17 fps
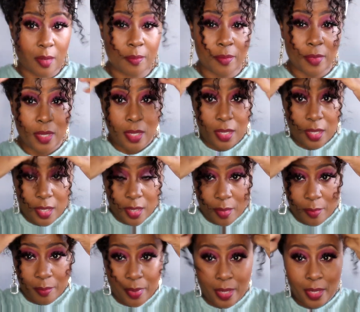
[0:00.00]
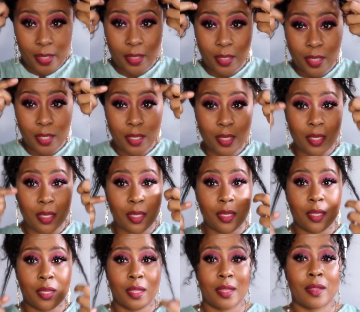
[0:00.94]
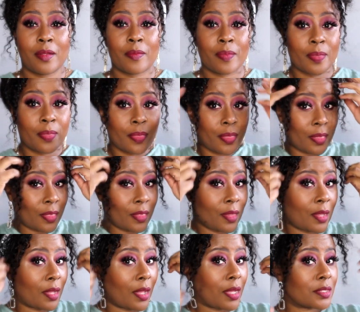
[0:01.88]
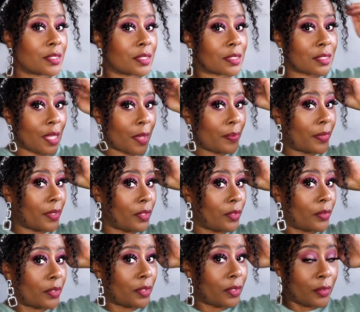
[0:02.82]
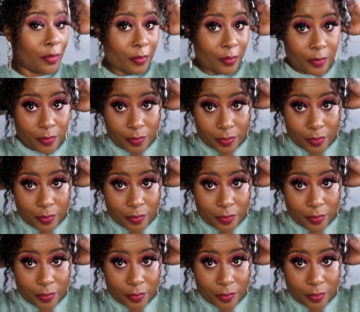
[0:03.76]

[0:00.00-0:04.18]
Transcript: up. But I guess it's something you could do.